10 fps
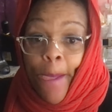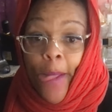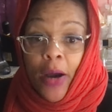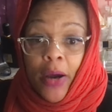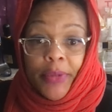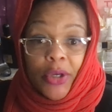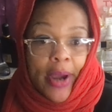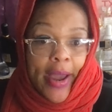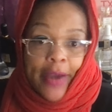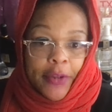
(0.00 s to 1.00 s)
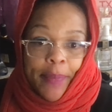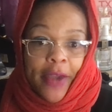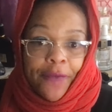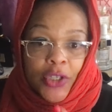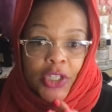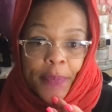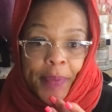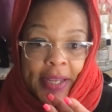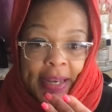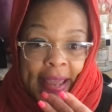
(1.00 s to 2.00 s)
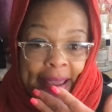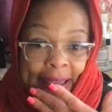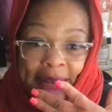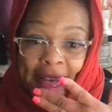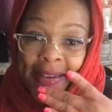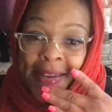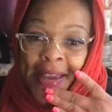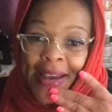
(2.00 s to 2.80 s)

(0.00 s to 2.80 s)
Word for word: um, you don't have to pay for shipping and handling.